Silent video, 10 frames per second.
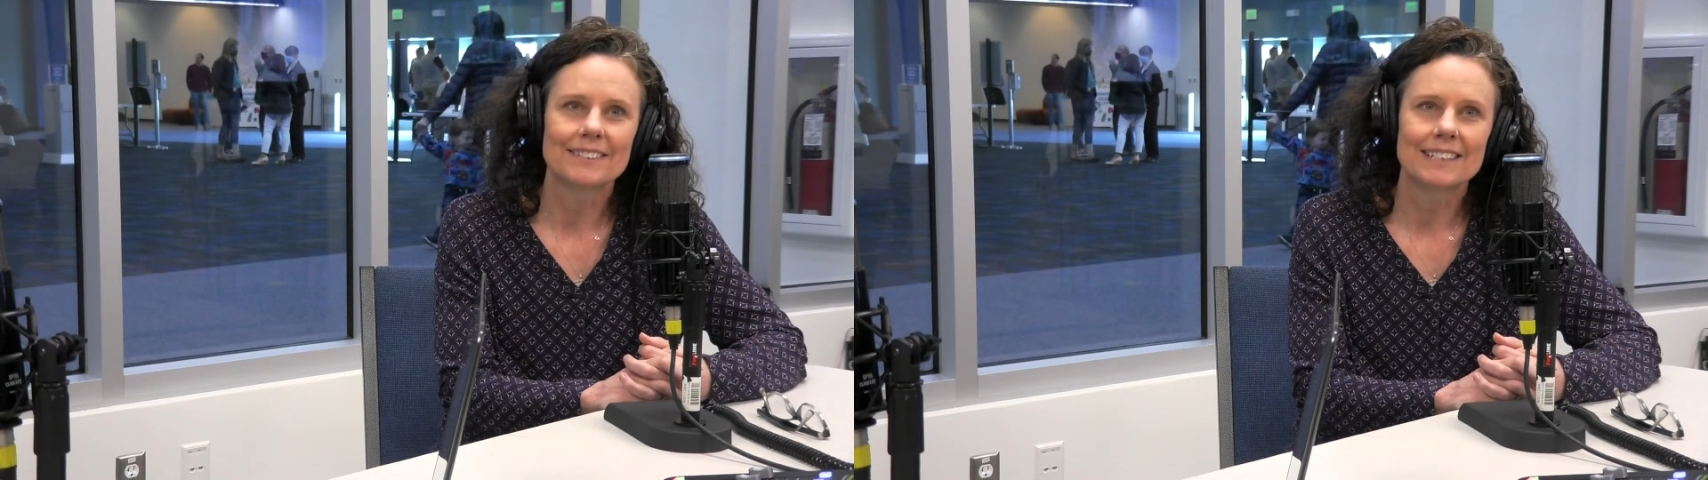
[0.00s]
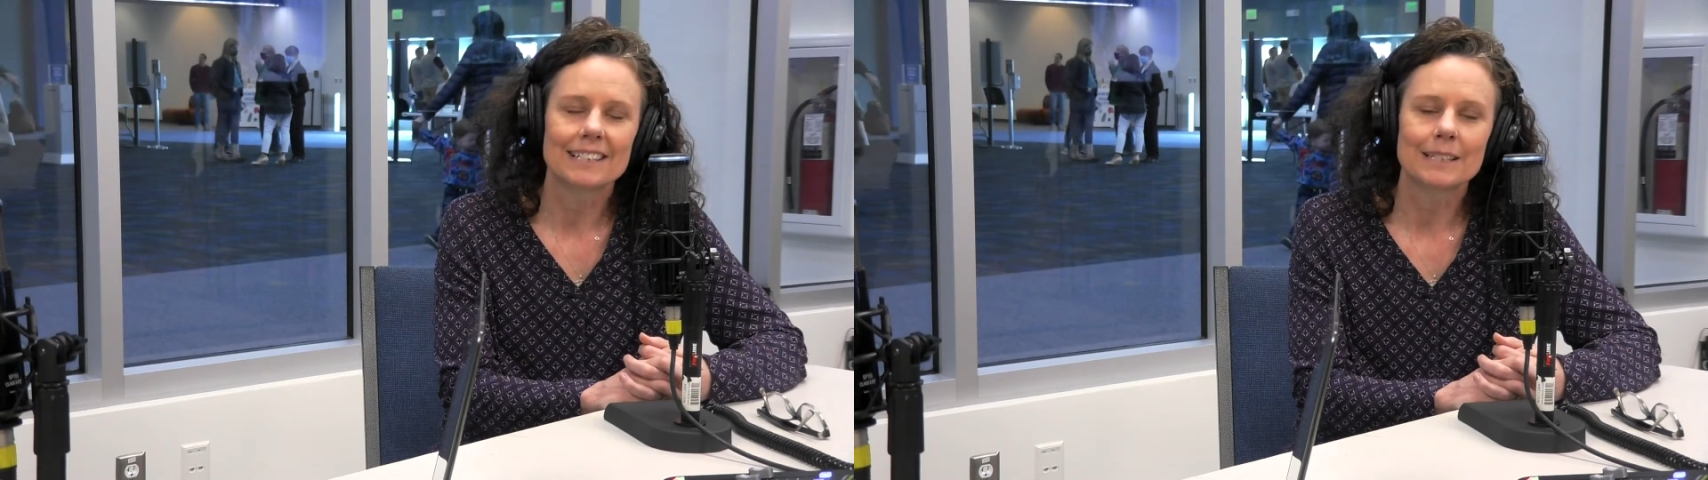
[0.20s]

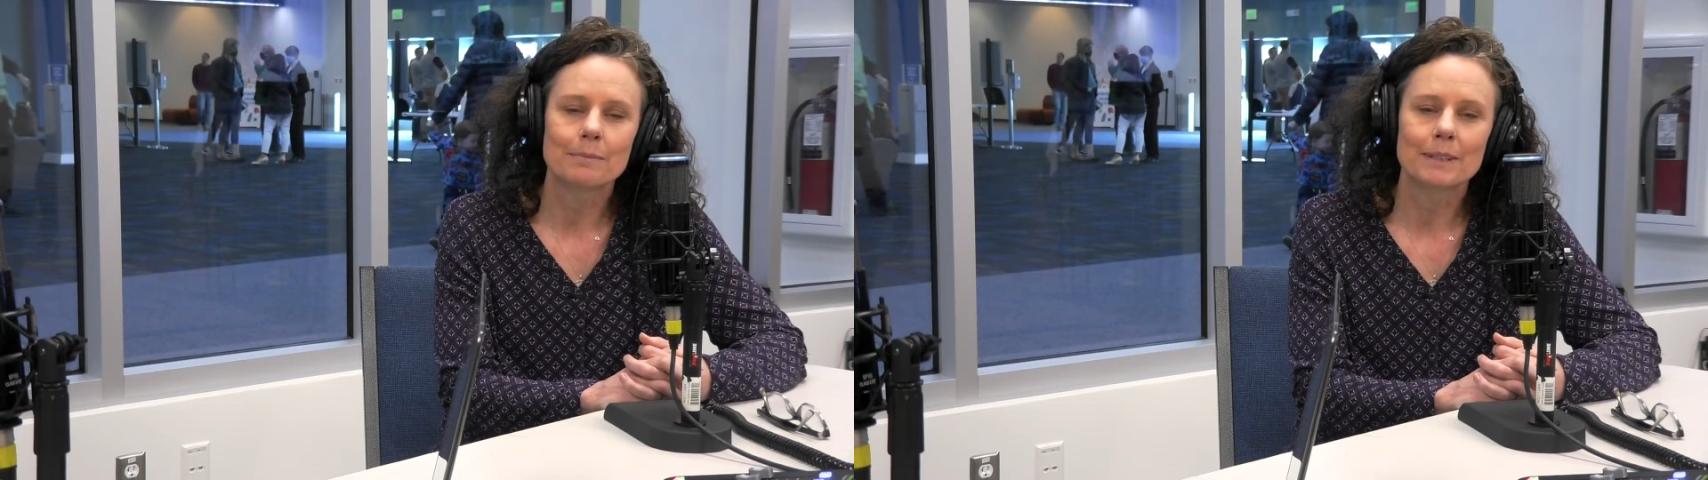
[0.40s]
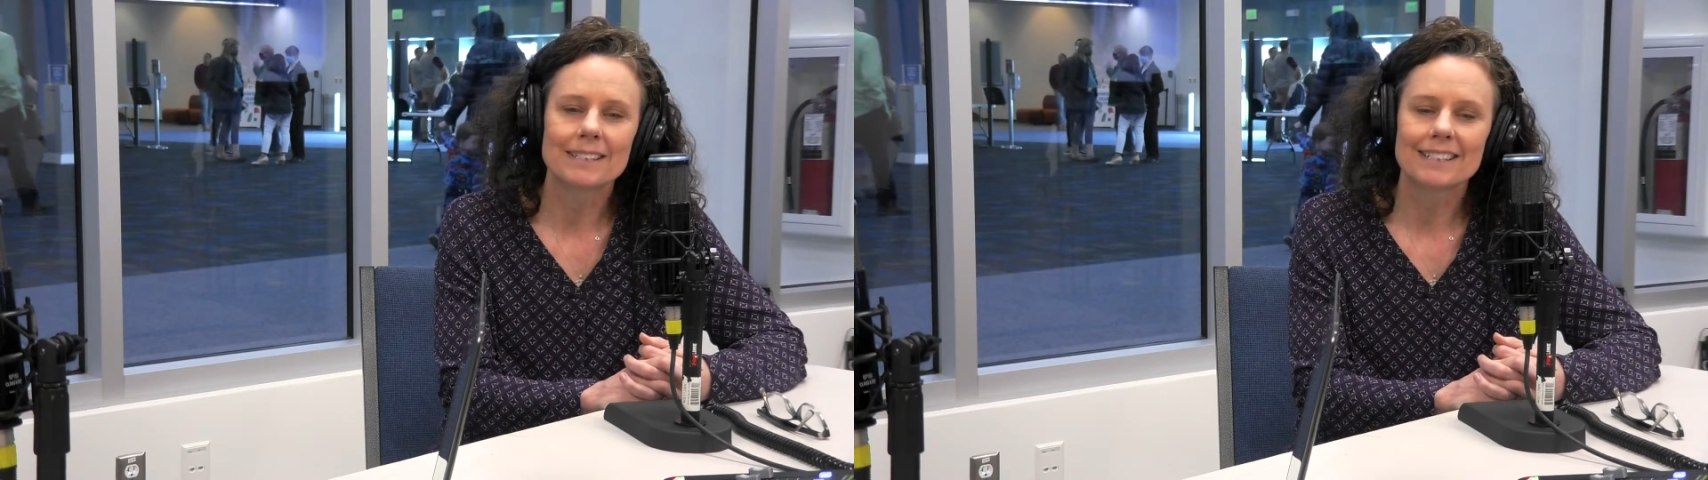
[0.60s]

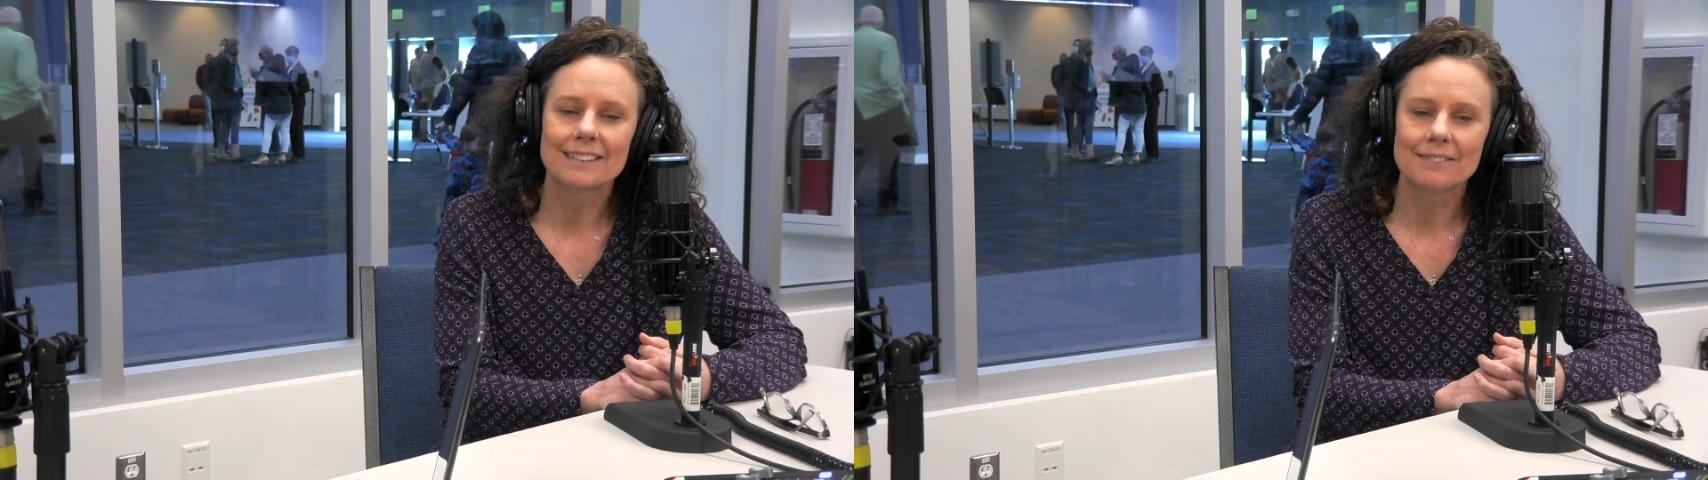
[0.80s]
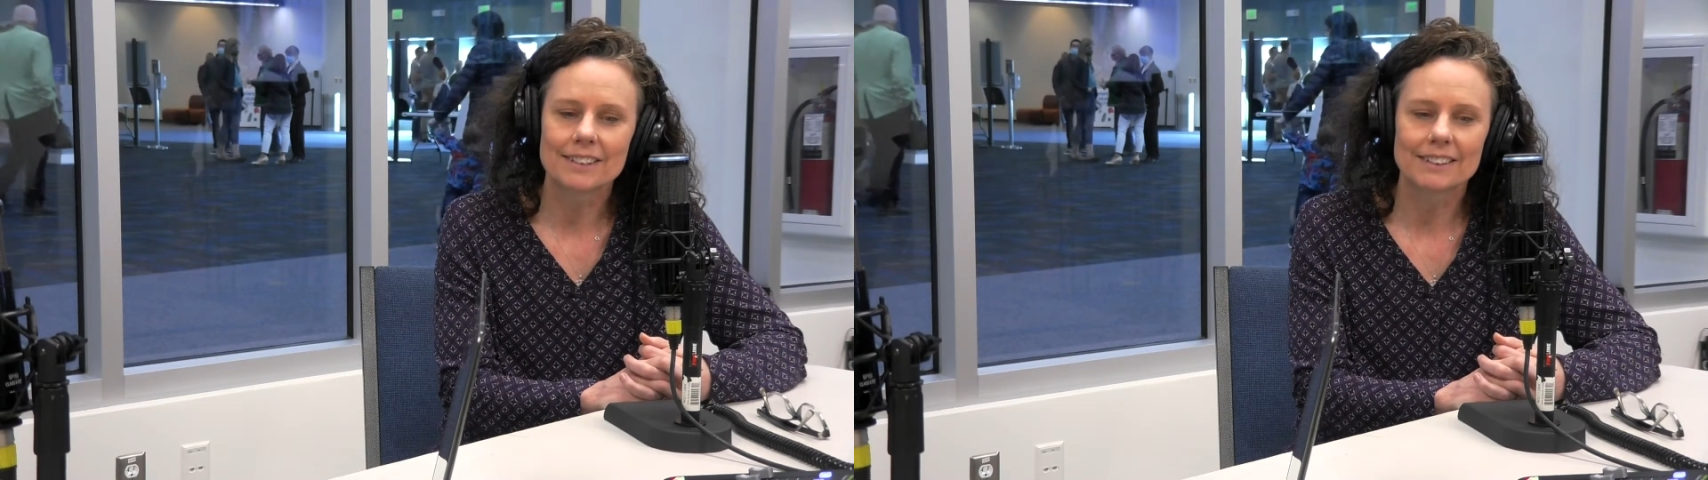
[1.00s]

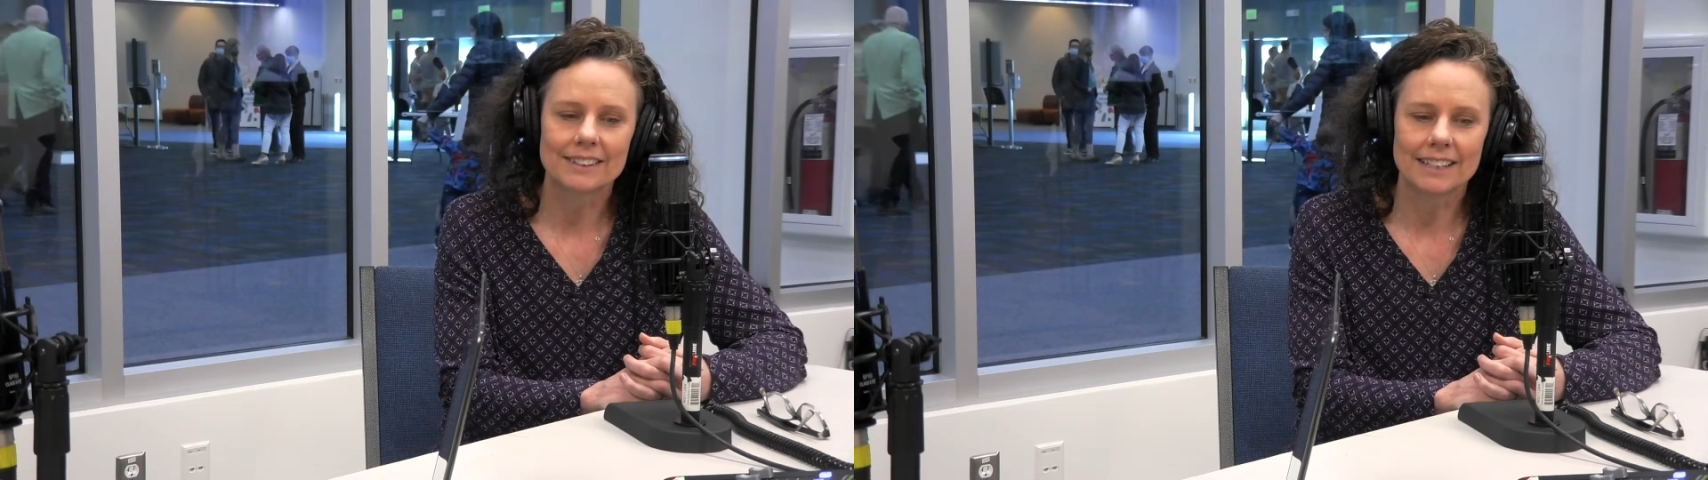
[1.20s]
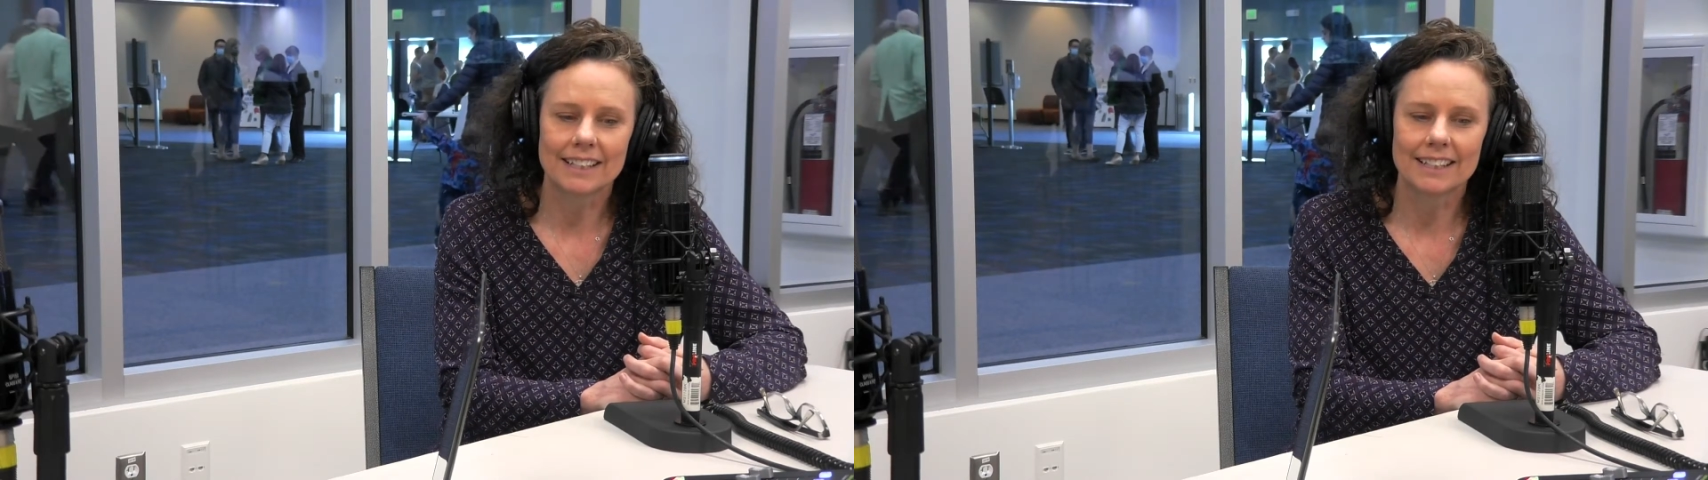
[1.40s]

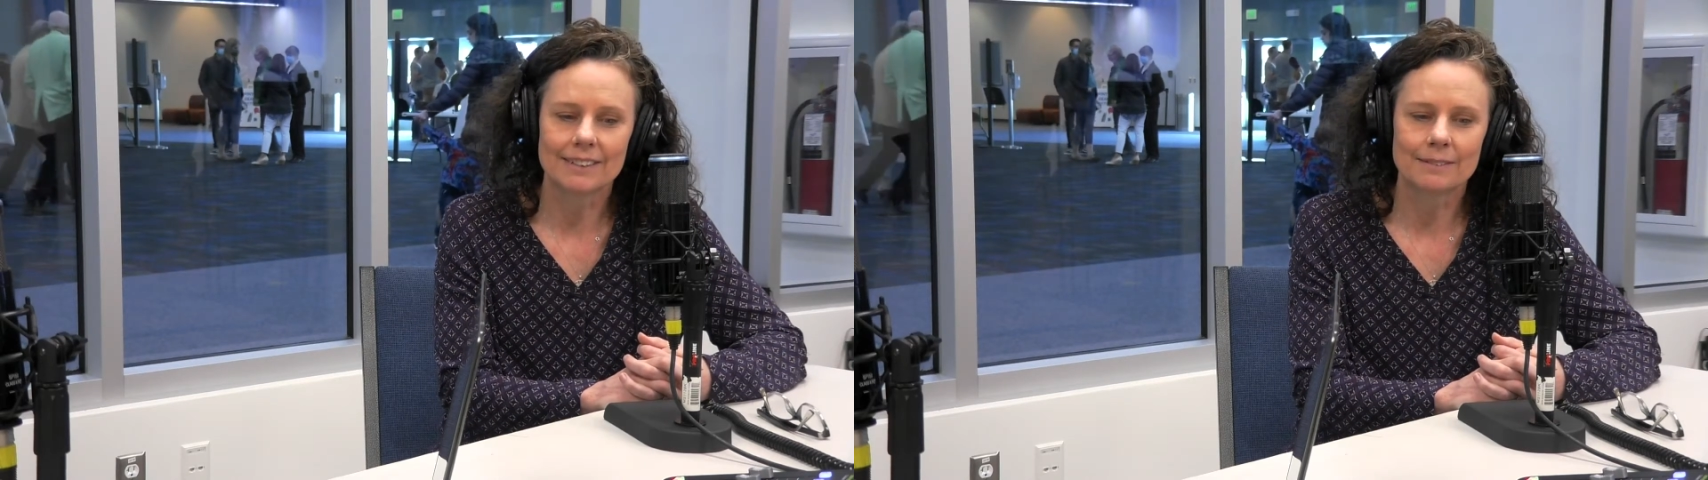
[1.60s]
specifically,